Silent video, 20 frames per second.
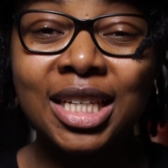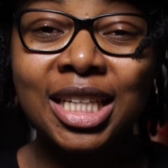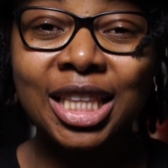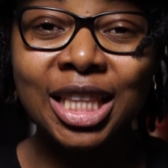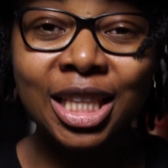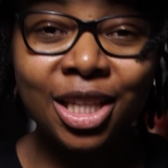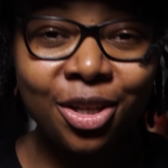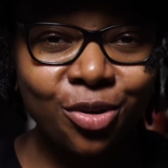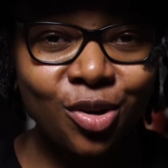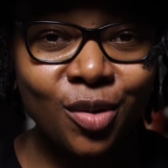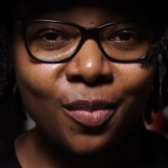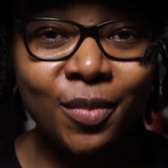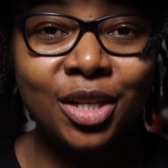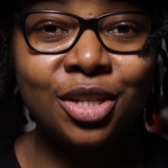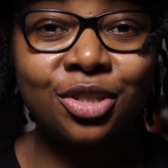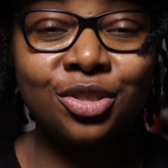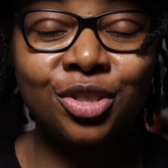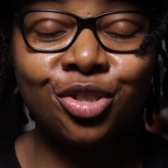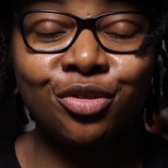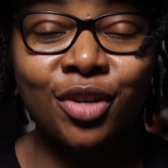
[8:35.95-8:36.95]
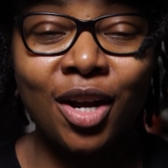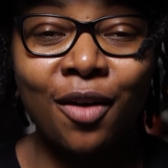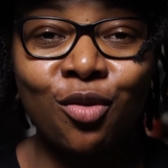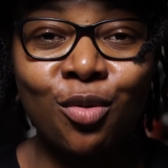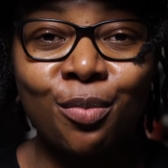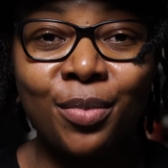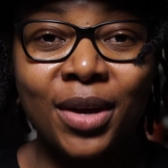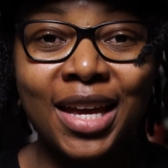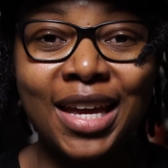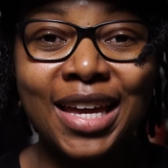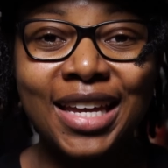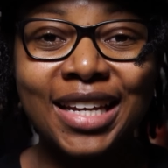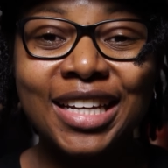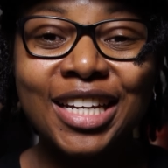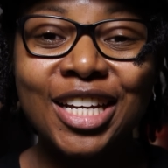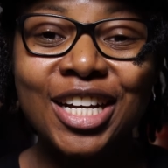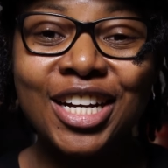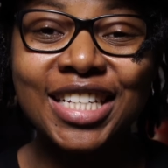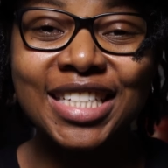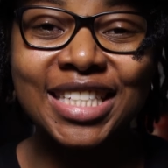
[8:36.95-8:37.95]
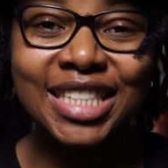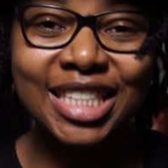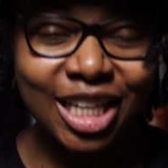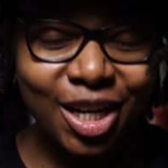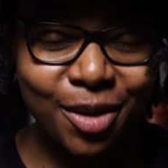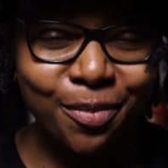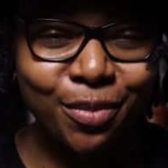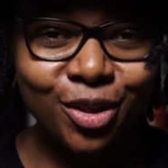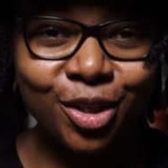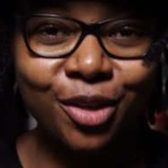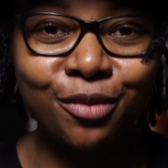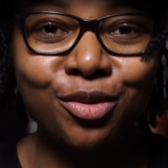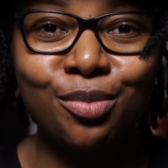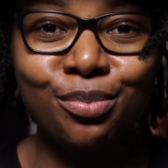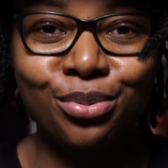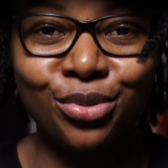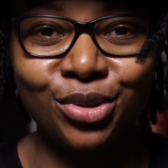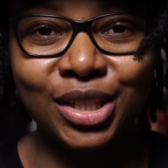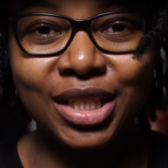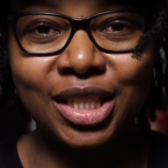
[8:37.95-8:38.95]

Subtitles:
Liquid Ministry travel bag, a sample of the Brook